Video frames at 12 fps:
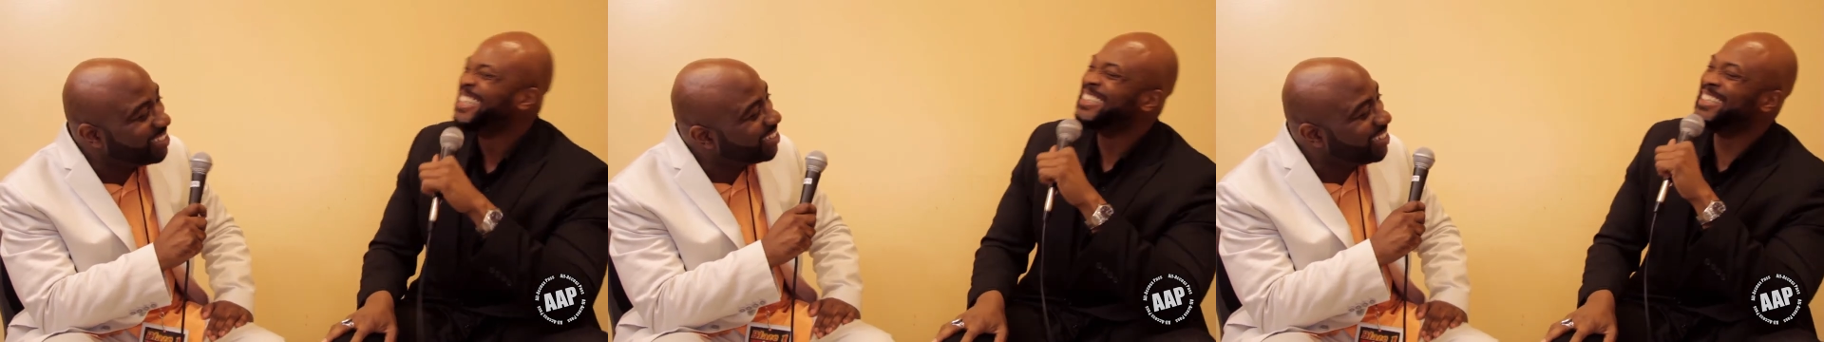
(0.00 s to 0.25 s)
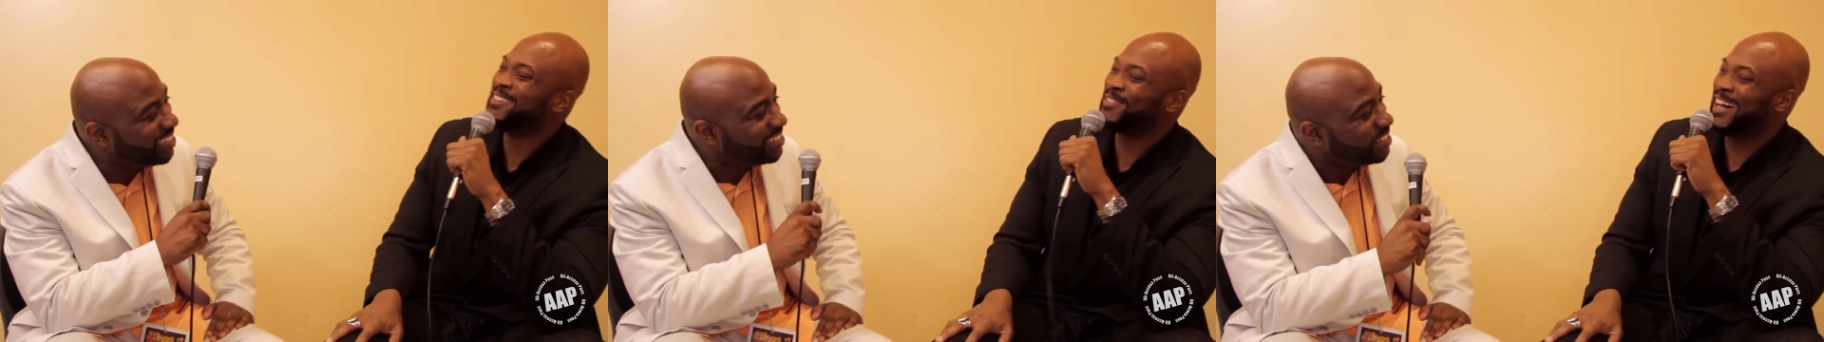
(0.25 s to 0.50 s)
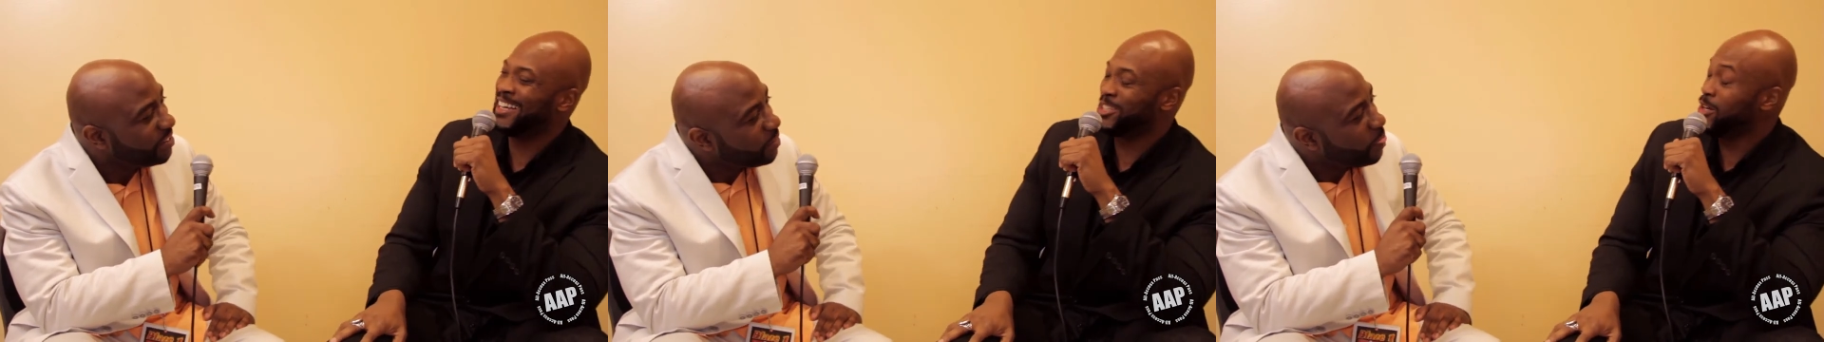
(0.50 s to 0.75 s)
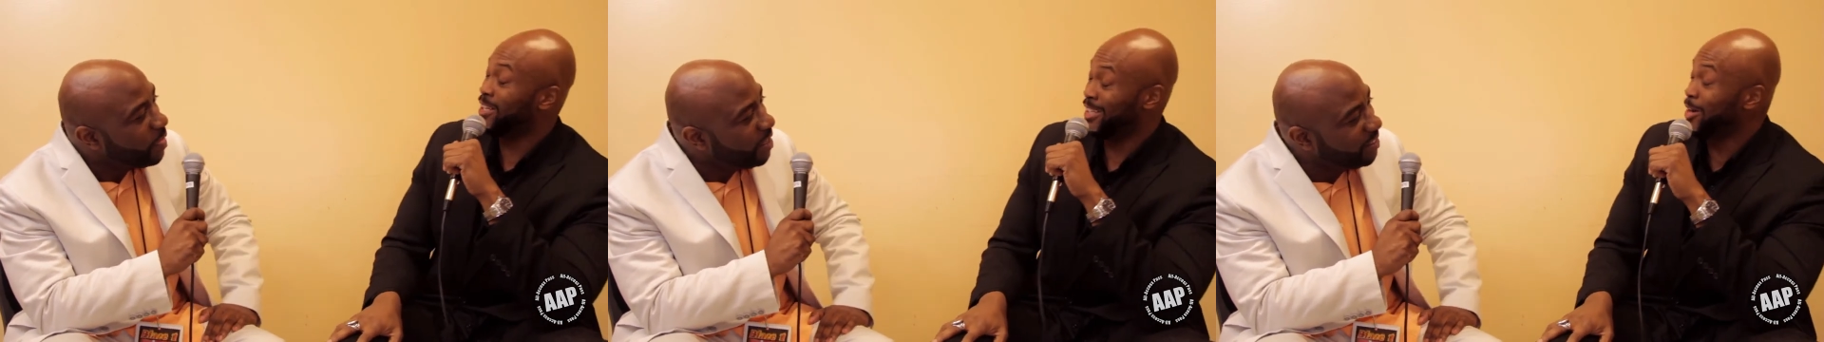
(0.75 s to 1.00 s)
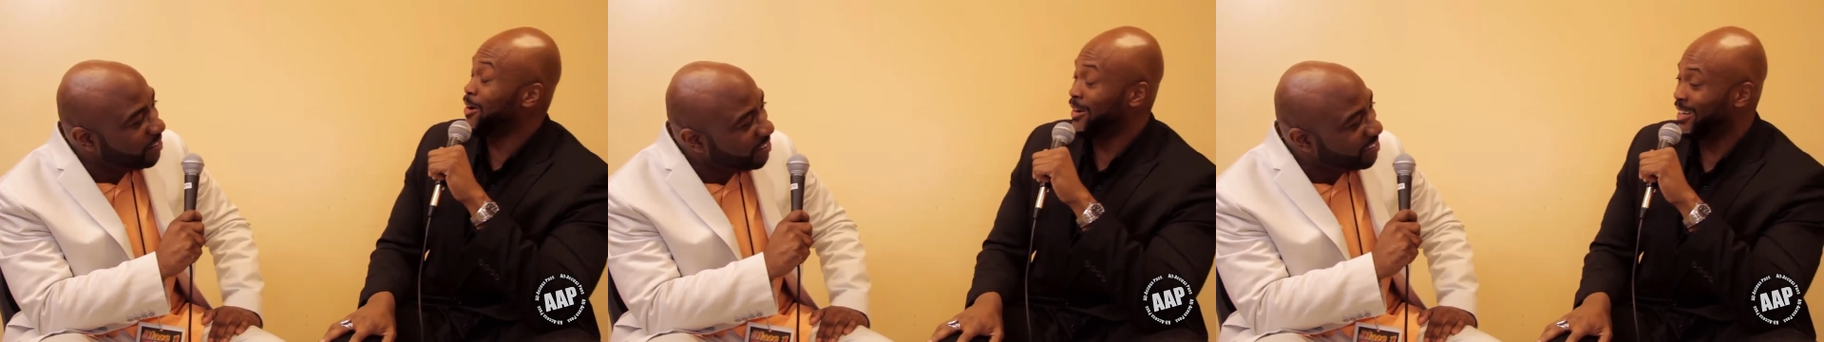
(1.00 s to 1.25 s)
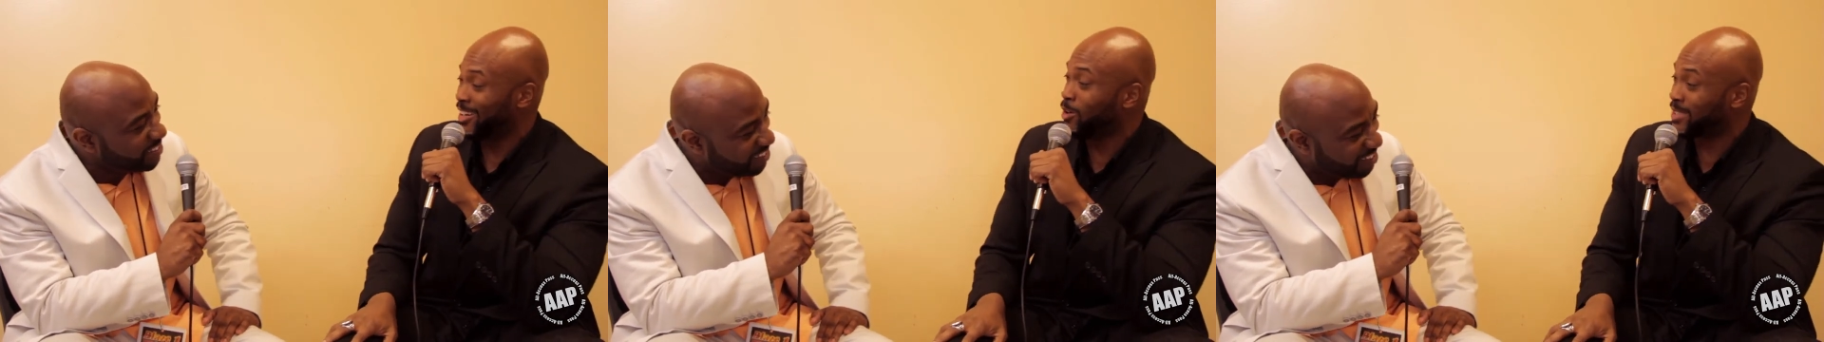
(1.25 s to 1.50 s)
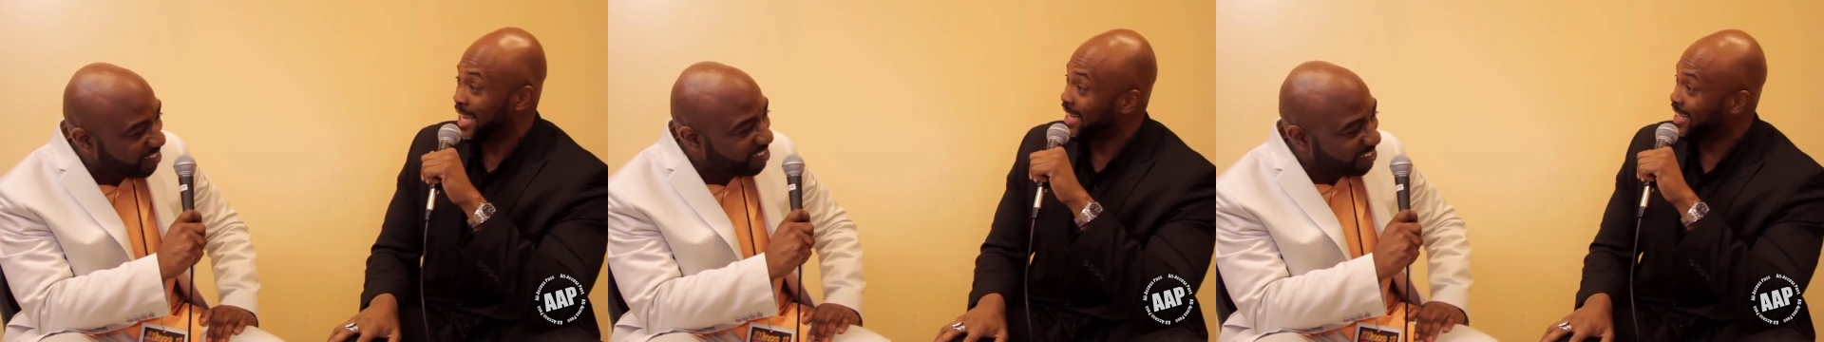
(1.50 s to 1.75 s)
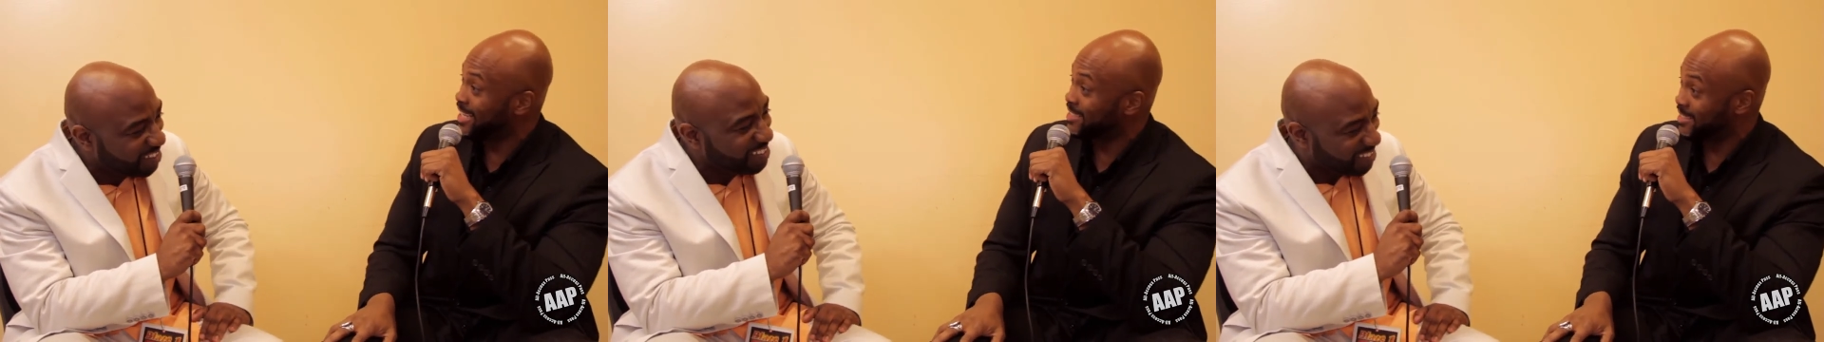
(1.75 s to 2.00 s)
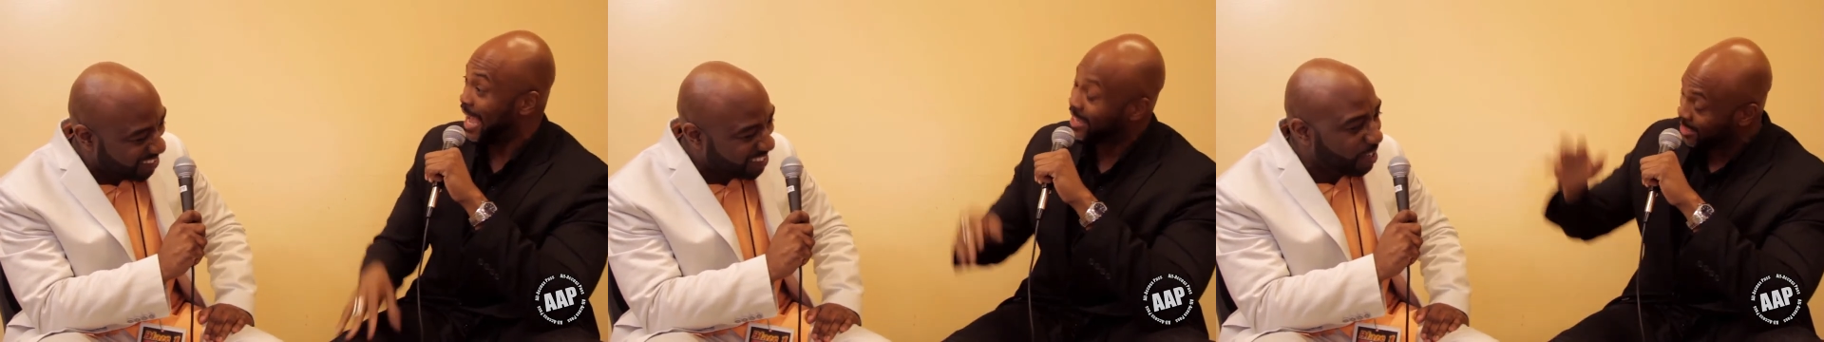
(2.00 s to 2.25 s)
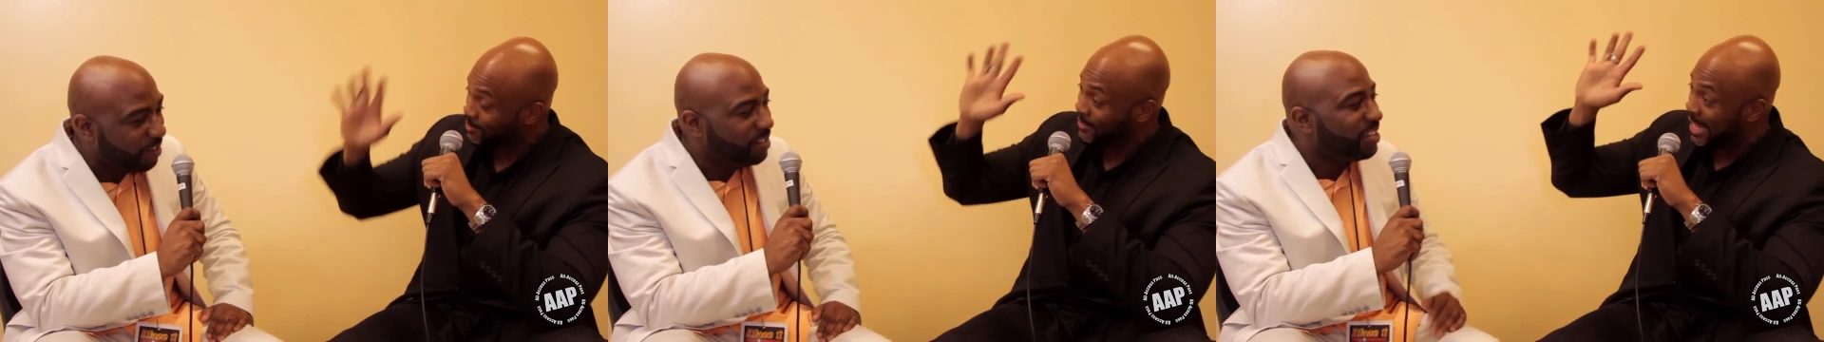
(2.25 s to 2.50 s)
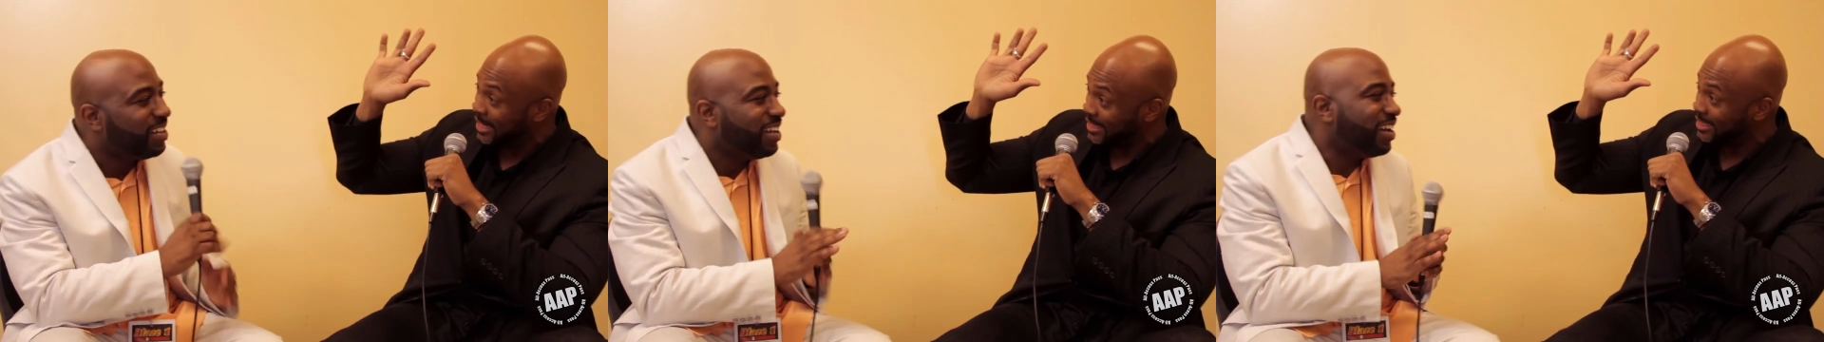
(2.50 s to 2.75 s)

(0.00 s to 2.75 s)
Speaker 1: you find you learn. Go take lessons. I give oh. violin